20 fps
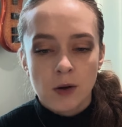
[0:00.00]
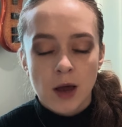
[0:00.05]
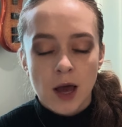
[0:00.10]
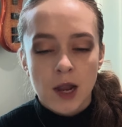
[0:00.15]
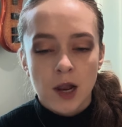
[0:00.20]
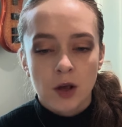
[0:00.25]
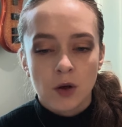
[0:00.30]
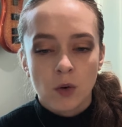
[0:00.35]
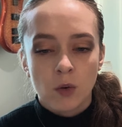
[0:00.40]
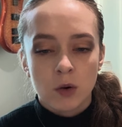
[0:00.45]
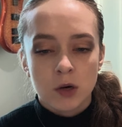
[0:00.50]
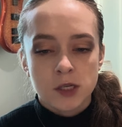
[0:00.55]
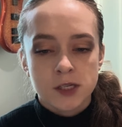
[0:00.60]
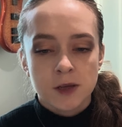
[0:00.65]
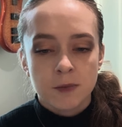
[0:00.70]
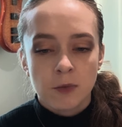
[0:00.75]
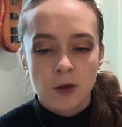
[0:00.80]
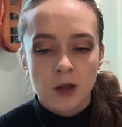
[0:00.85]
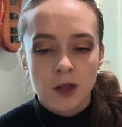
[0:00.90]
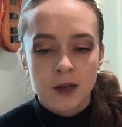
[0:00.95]
and a chord
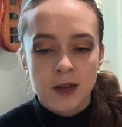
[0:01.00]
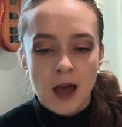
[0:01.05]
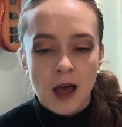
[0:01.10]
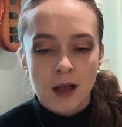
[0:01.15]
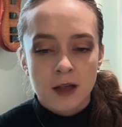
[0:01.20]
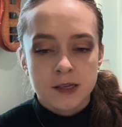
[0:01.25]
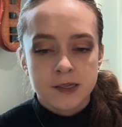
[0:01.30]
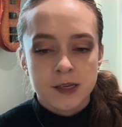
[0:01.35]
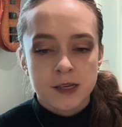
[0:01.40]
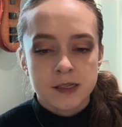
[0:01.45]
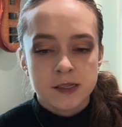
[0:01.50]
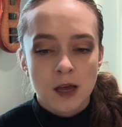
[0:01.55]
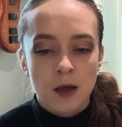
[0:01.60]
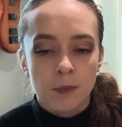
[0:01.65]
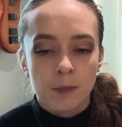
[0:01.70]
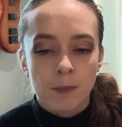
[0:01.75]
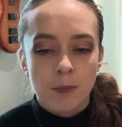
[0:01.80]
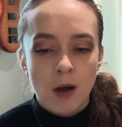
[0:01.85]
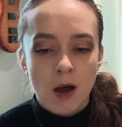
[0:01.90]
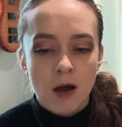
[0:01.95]
symbol analysis
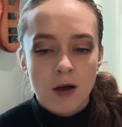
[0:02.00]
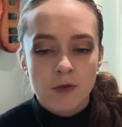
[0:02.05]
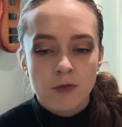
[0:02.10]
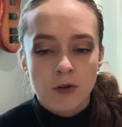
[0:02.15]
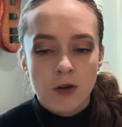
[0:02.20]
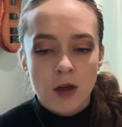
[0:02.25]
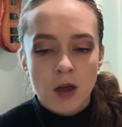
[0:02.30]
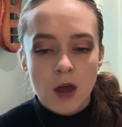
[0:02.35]
above.